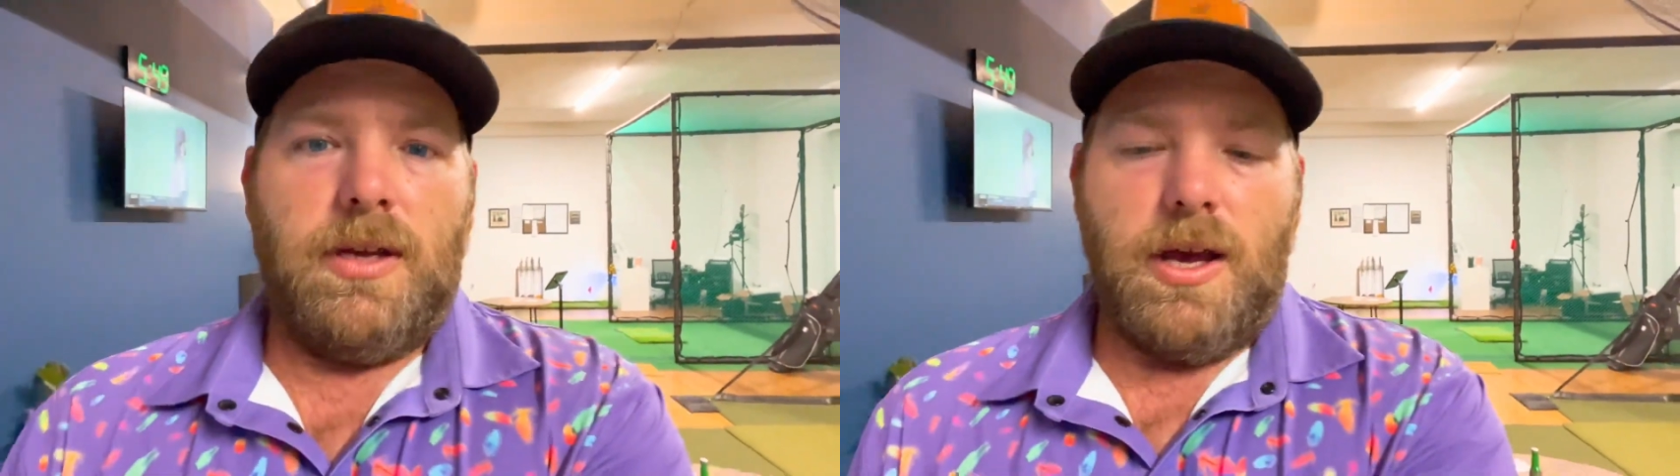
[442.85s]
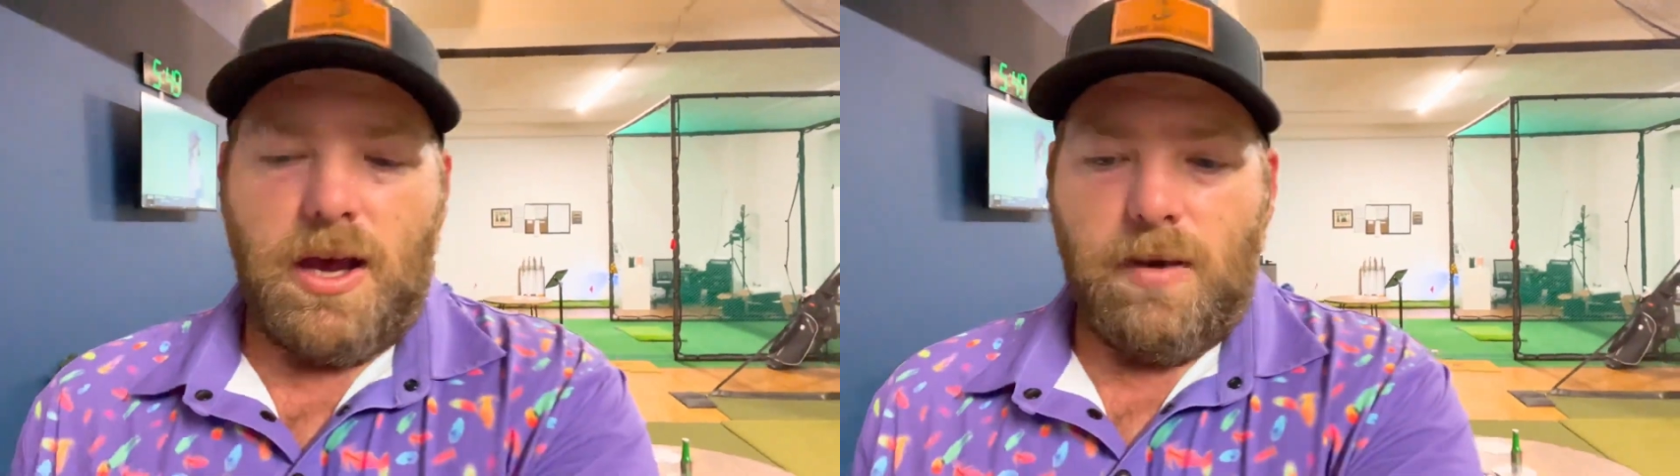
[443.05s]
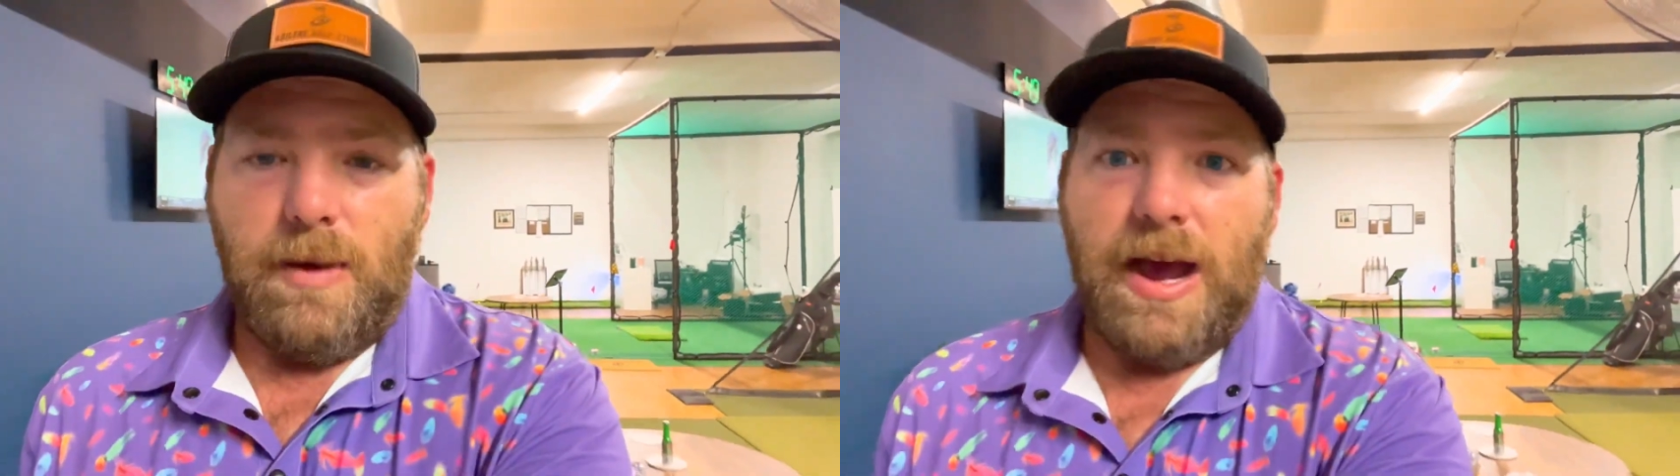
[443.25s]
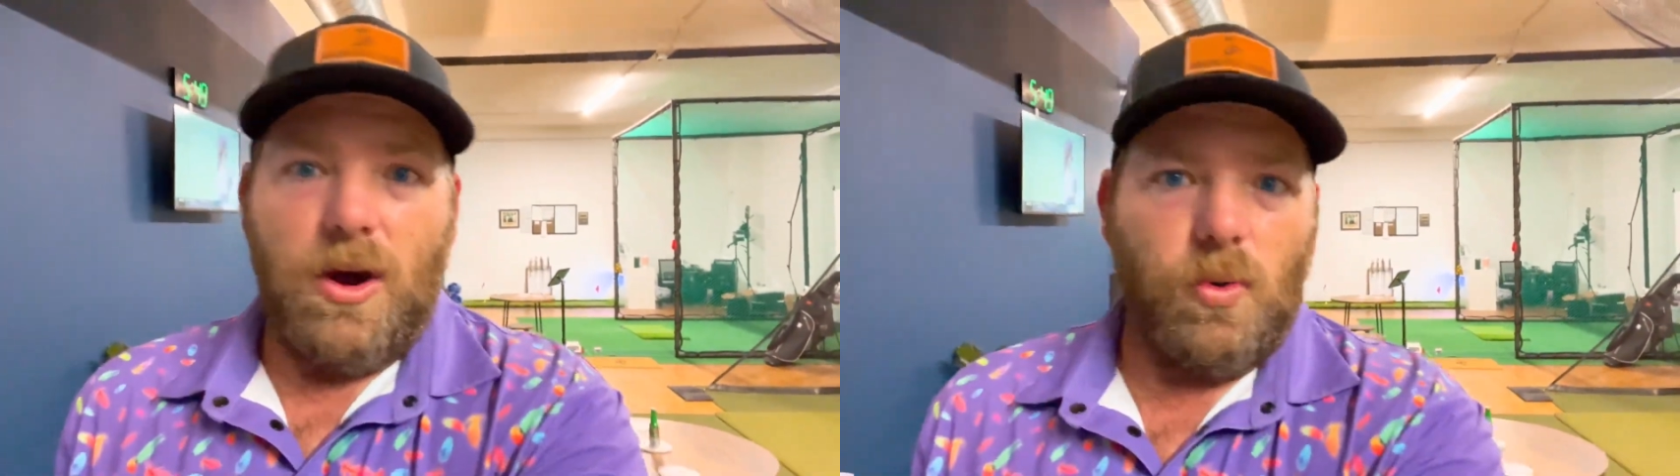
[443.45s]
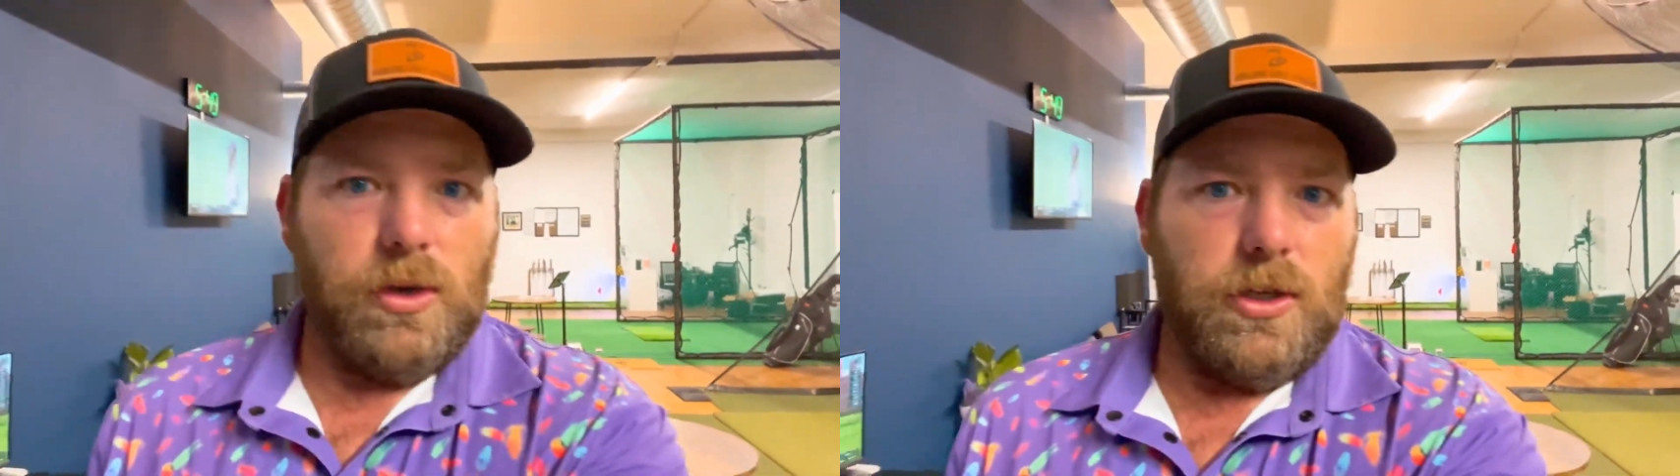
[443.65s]

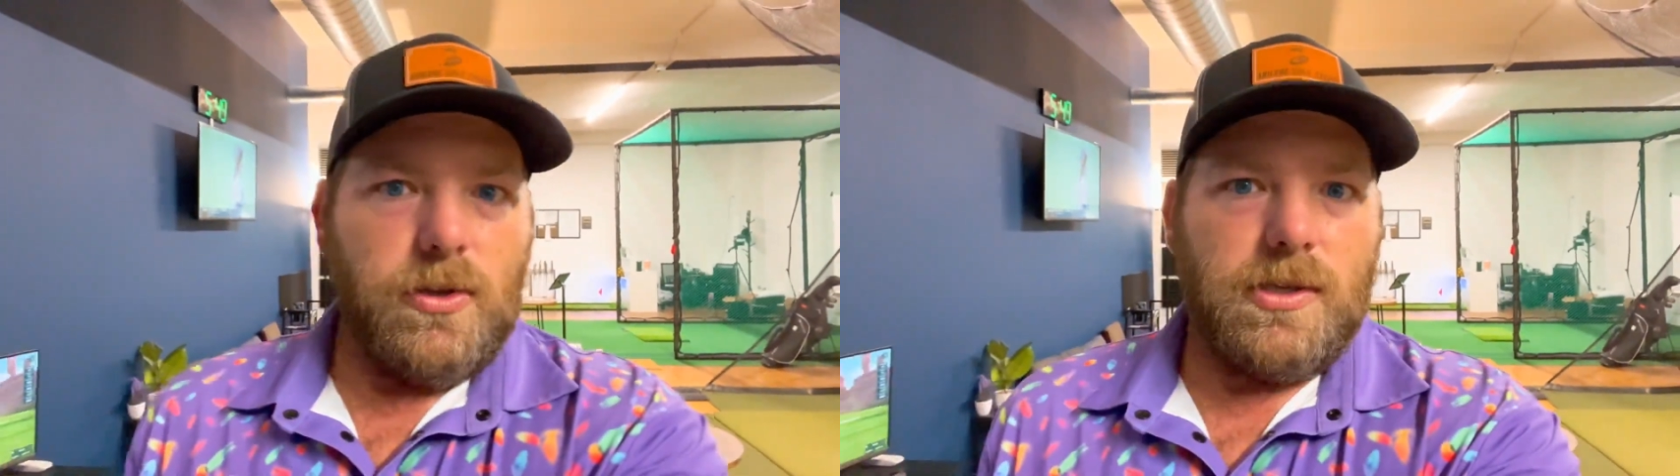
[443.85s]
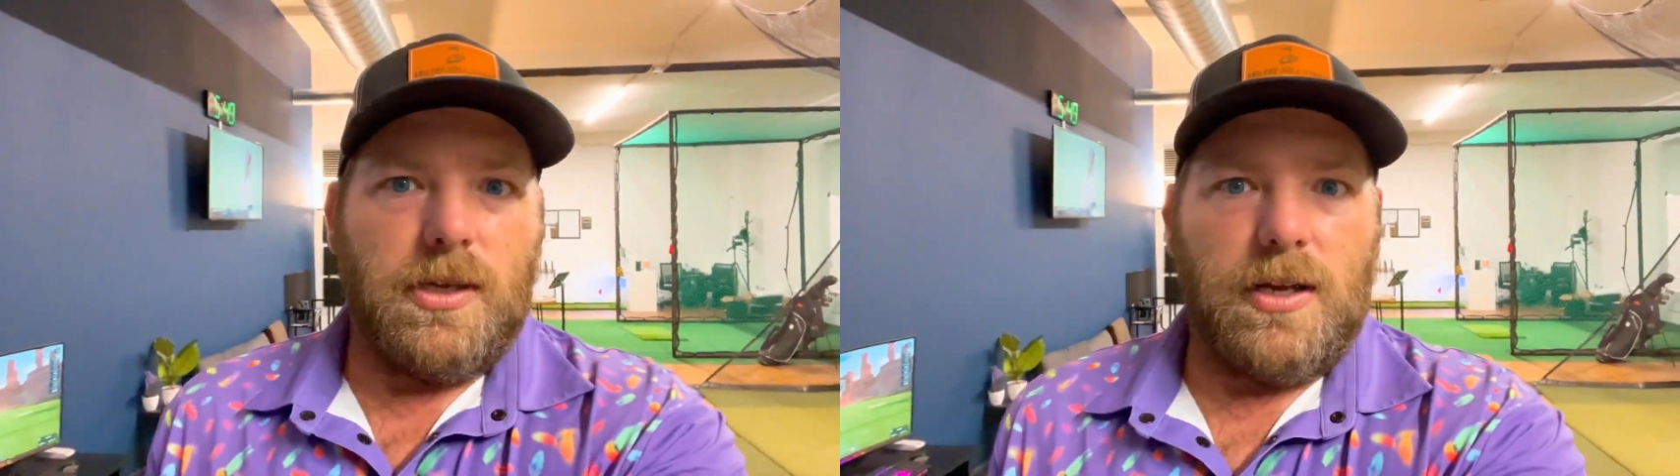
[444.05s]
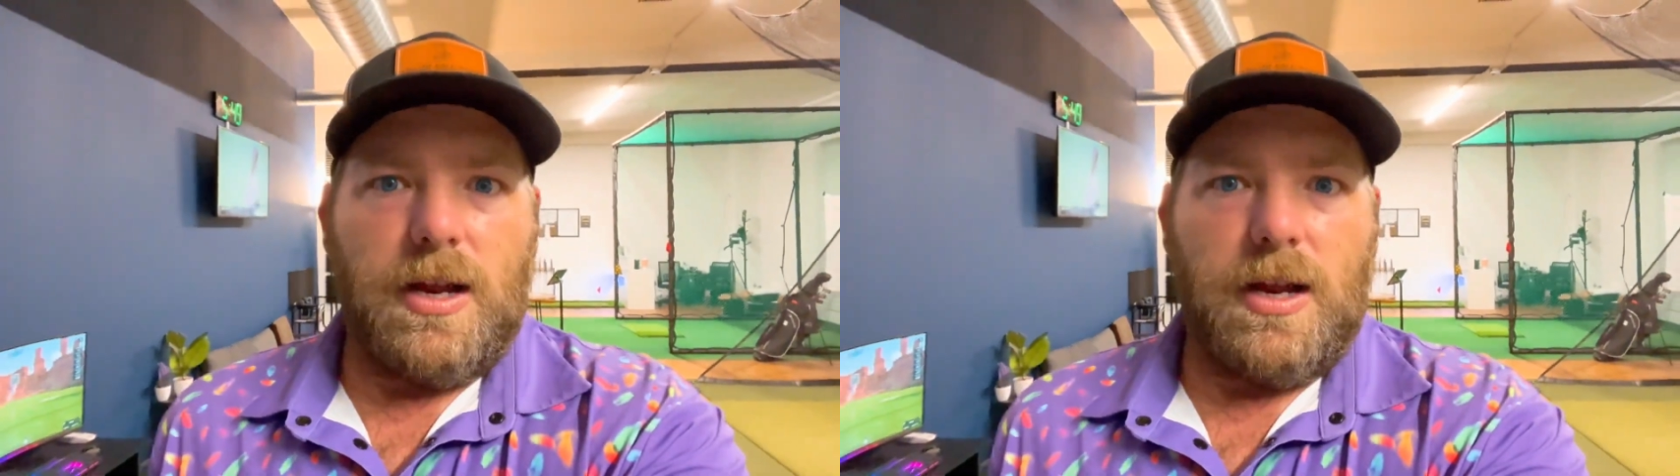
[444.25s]
how we're using it,